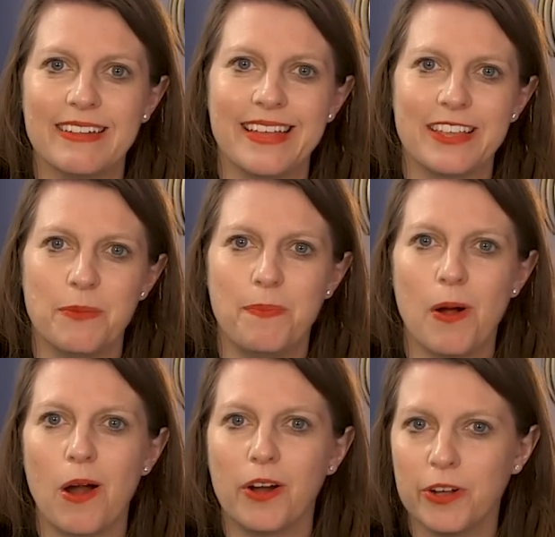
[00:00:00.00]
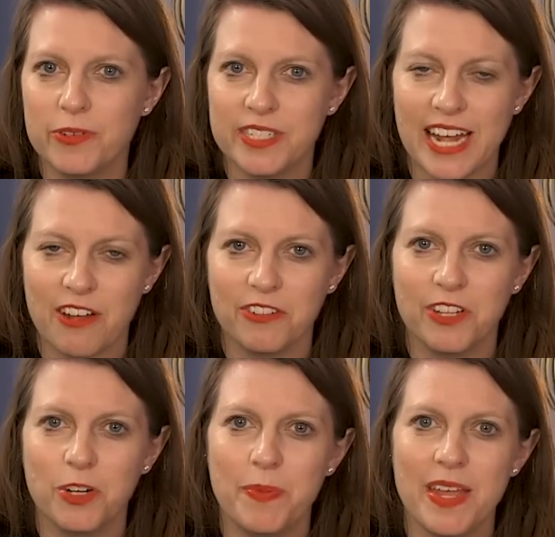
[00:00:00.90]
like the bar goes down a
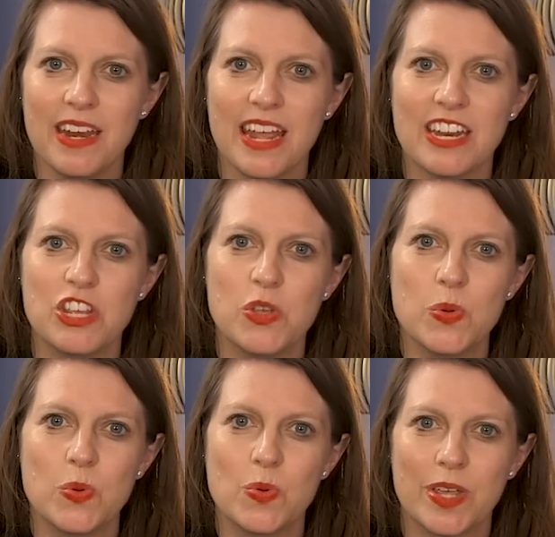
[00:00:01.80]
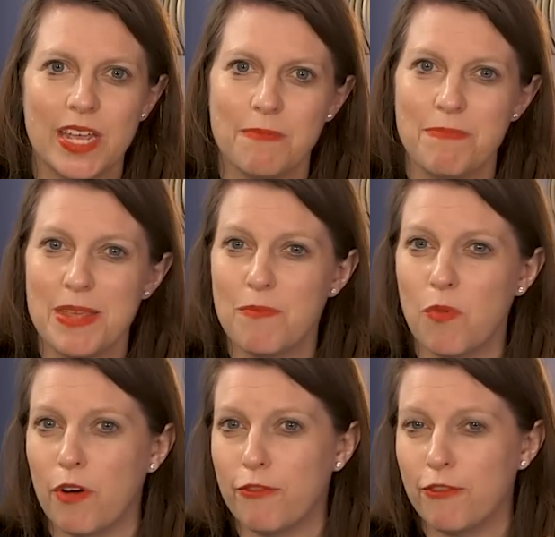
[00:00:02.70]
little bit and you can be
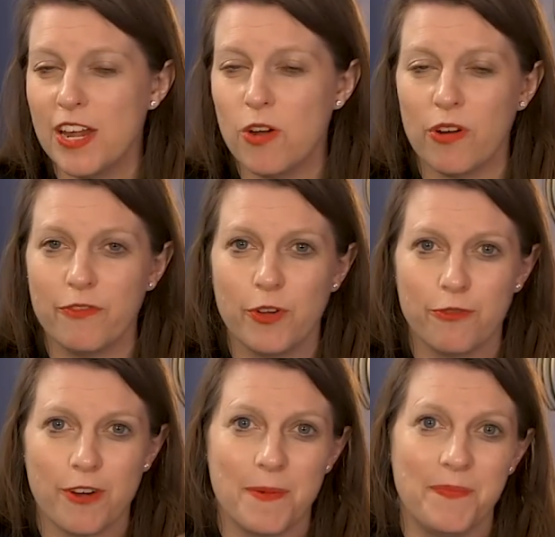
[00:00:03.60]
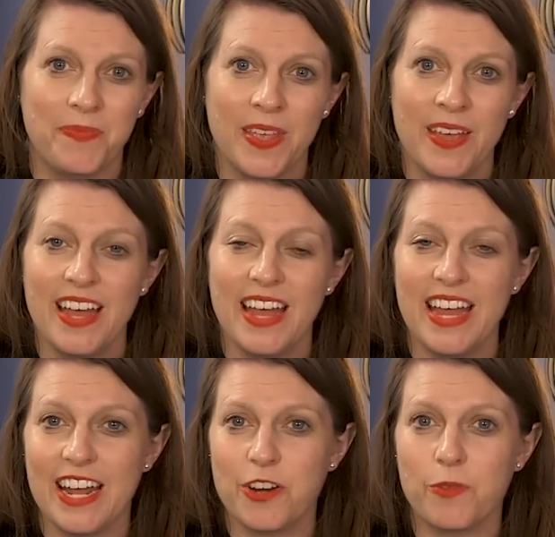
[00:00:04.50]
more free, or if you're from
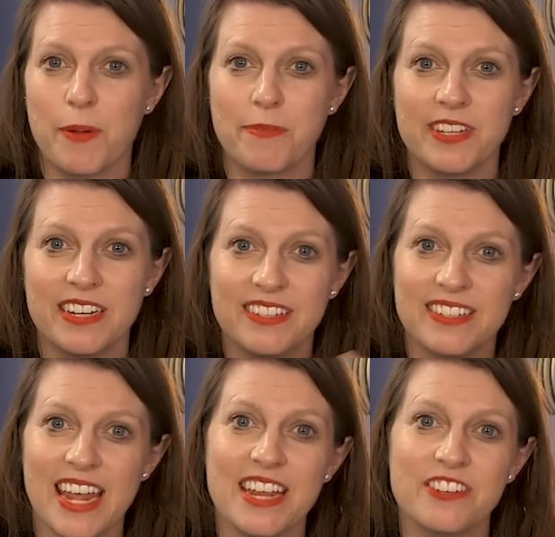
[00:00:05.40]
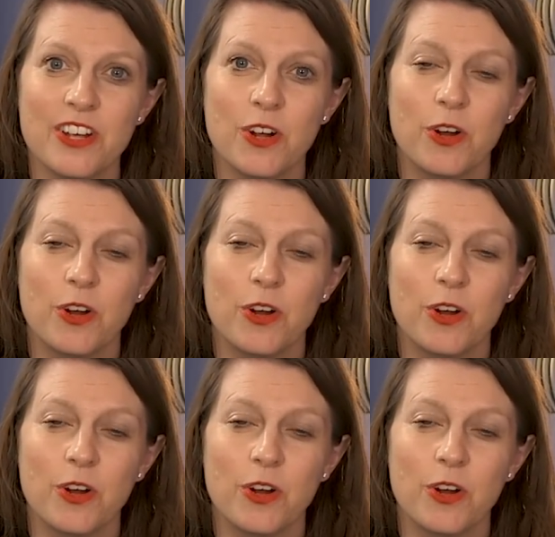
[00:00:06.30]
an underrepresented state,